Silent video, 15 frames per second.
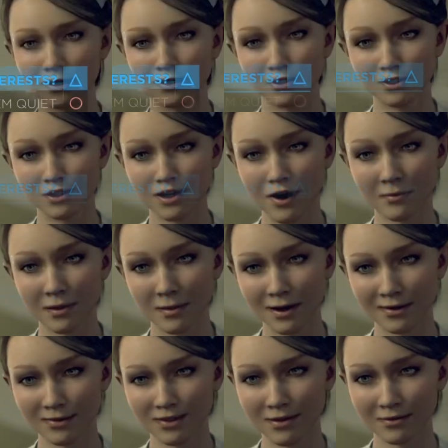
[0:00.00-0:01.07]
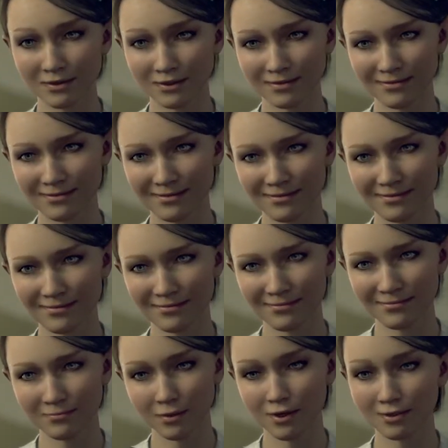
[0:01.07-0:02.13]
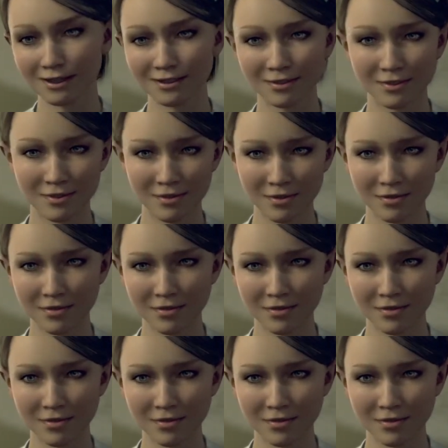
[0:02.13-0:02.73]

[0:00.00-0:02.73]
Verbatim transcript: You should tell me about yourself. What you like to do,